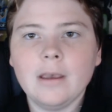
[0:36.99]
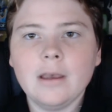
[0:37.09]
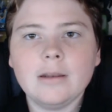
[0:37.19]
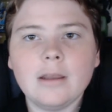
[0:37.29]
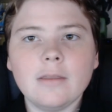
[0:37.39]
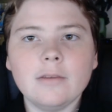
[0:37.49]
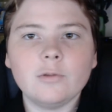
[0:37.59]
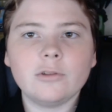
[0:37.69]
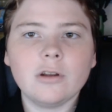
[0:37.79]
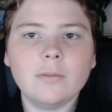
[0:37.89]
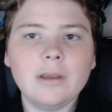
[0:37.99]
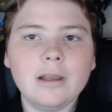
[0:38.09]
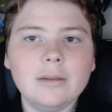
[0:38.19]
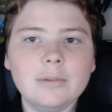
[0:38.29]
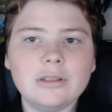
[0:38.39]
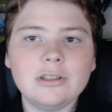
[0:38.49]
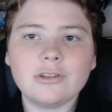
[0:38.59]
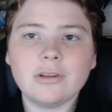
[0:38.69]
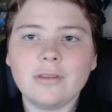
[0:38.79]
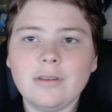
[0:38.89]
Now this was going to be a limited edition
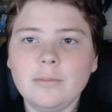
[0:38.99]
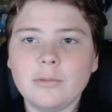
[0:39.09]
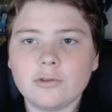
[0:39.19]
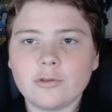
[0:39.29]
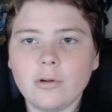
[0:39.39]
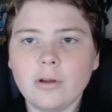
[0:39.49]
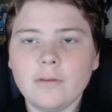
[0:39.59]
theme controller